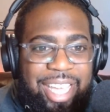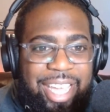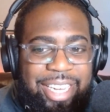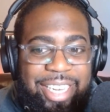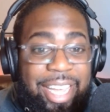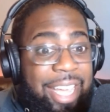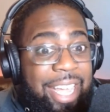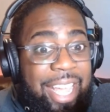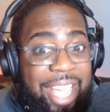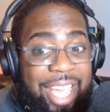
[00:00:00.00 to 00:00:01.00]
It
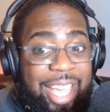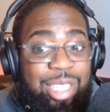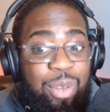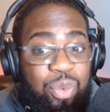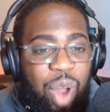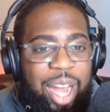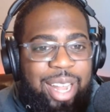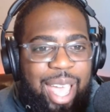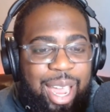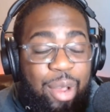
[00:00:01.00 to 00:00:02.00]
is
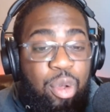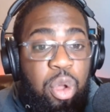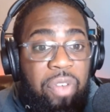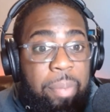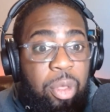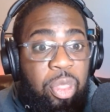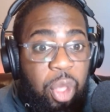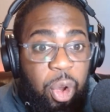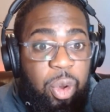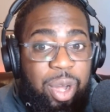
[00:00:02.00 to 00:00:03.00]
Friday, November
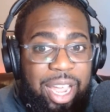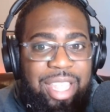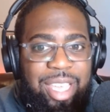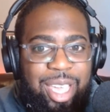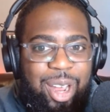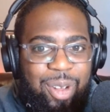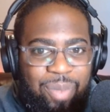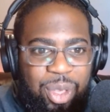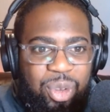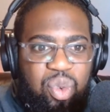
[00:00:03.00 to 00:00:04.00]
3rd in the
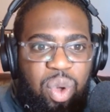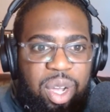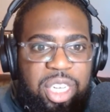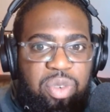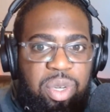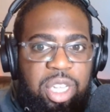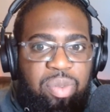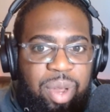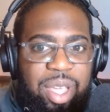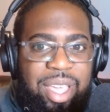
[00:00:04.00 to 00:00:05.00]
year
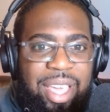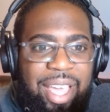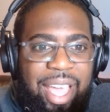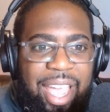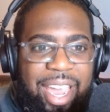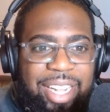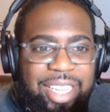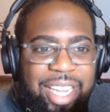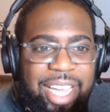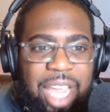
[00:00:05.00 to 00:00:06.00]
2023, and
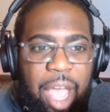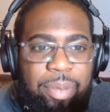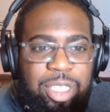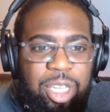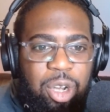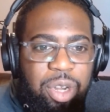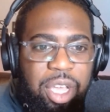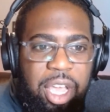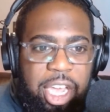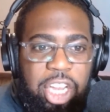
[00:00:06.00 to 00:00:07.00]
today's episode
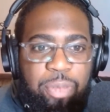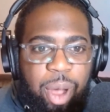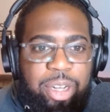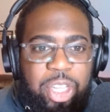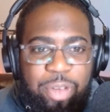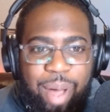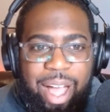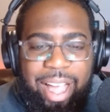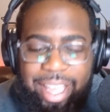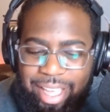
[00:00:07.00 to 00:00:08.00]
is brought to you
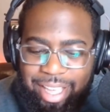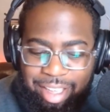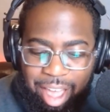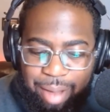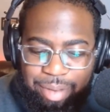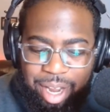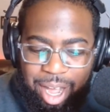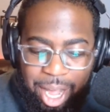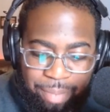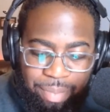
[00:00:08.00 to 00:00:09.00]
by Game
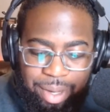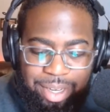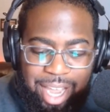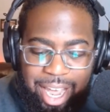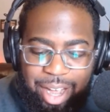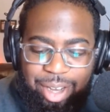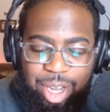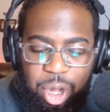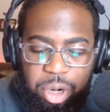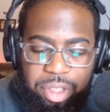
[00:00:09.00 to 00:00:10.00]
Time.
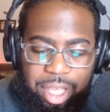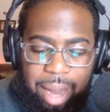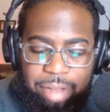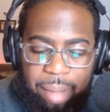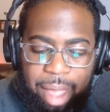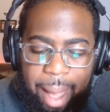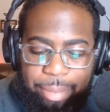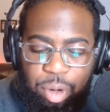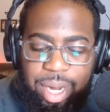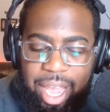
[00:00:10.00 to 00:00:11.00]
Download the Game Time
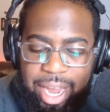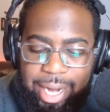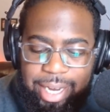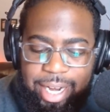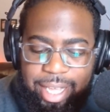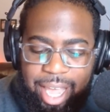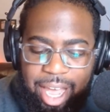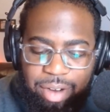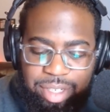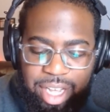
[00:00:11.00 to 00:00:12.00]
app, create an
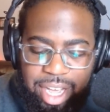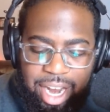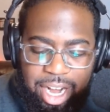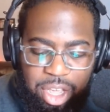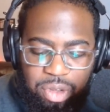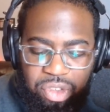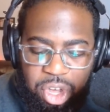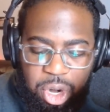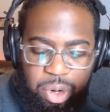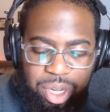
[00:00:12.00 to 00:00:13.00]
account, and use
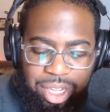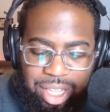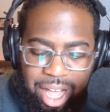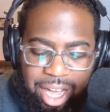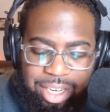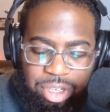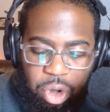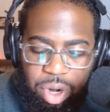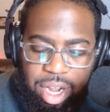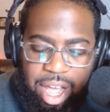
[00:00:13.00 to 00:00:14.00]
code
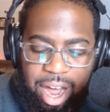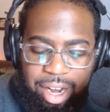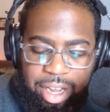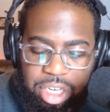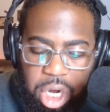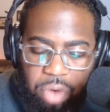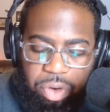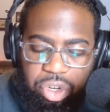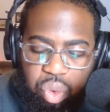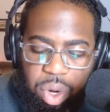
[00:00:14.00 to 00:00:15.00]
LOCKEDONCOLLEGE
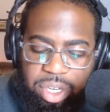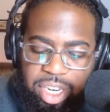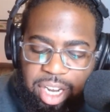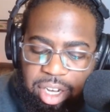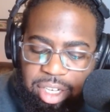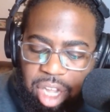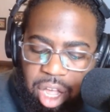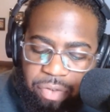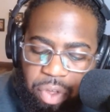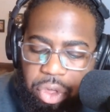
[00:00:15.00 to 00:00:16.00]
for $20
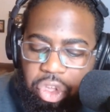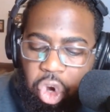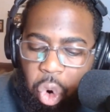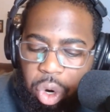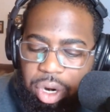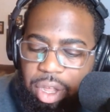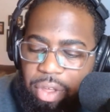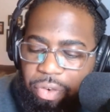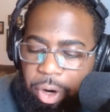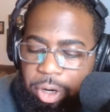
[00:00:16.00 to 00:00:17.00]
off your
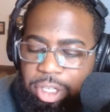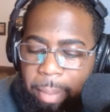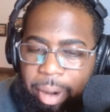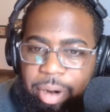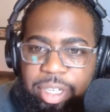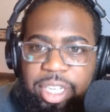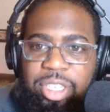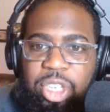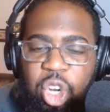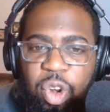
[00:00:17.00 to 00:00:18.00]
first
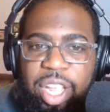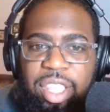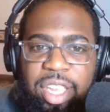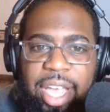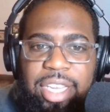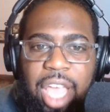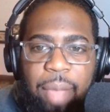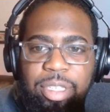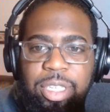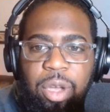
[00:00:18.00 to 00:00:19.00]
purchase. During today's
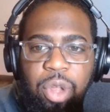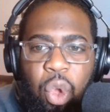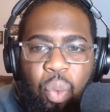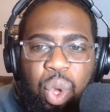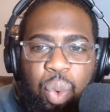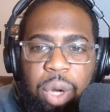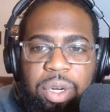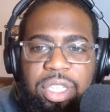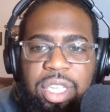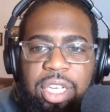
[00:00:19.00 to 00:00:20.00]
episode, we will
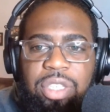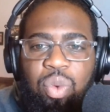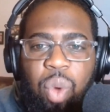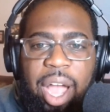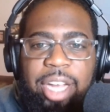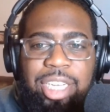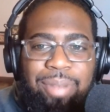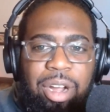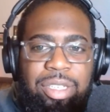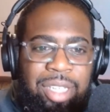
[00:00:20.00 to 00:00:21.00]
discuss why
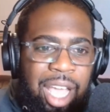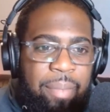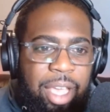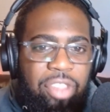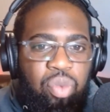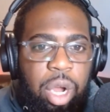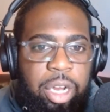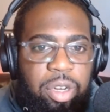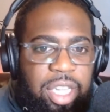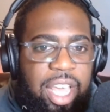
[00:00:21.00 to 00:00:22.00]
tomorrow's game against
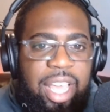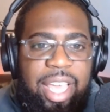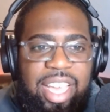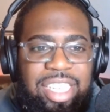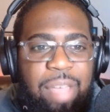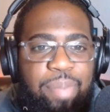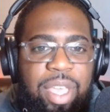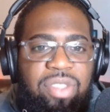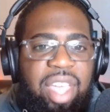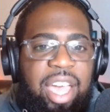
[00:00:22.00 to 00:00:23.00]
Rutgers is a
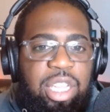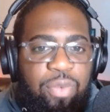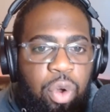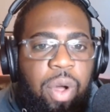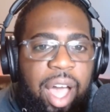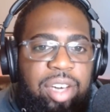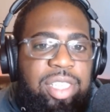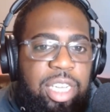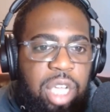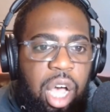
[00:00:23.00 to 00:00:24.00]
big test for Ohio
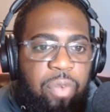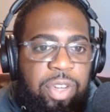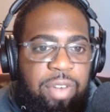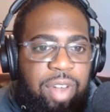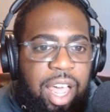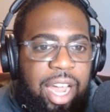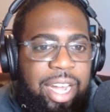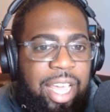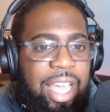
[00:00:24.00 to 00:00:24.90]
State's offensive line.